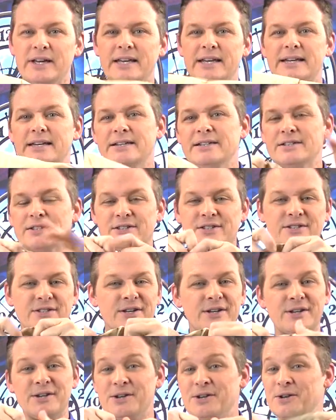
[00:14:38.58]
There is
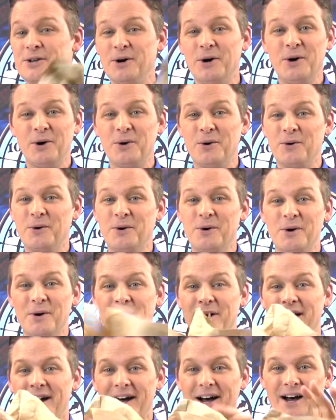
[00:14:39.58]
no
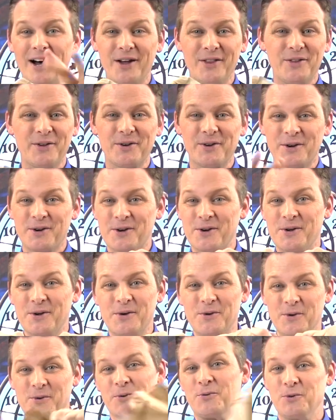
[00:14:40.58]
other
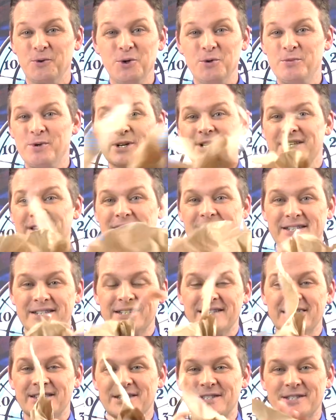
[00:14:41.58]
Rubik
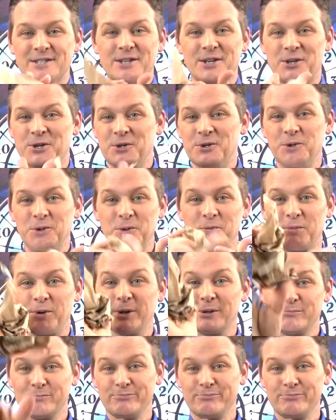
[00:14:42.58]
Cube.